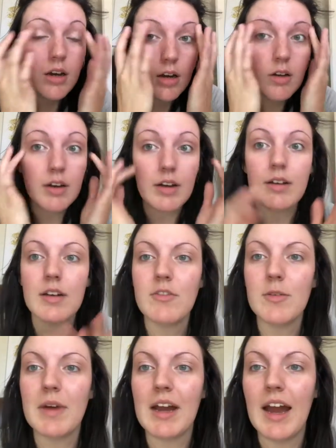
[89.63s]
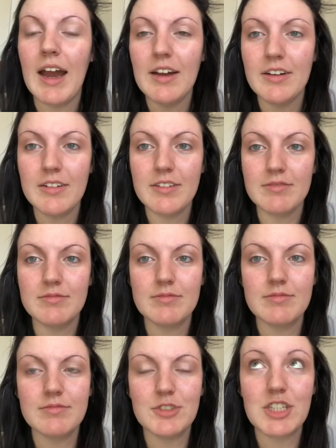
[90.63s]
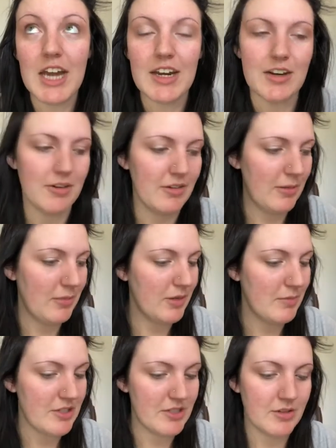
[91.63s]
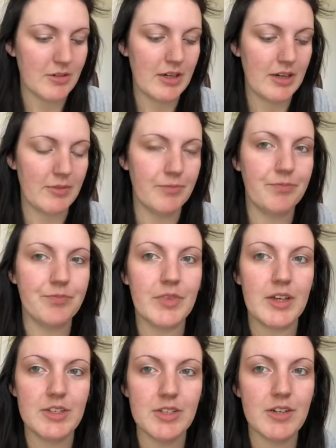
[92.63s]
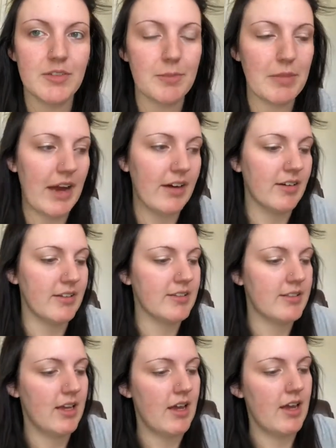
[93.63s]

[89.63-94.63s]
Okay, and for my eyeshadow, I'm going to be doing two different palettes.